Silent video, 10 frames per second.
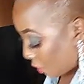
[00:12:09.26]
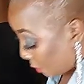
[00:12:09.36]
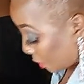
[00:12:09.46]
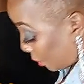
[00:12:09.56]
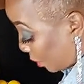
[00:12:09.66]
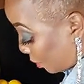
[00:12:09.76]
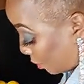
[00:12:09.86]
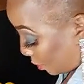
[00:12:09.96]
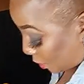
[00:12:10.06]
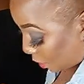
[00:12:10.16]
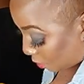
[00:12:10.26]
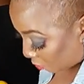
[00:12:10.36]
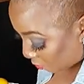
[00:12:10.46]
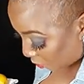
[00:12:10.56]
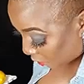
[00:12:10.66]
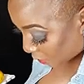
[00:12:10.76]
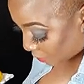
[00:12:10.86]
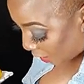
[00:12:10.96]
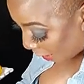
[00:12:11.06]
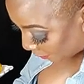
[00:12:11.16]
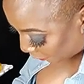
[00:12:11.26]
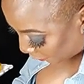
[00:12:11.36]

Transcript: I'm going to turn it on on top of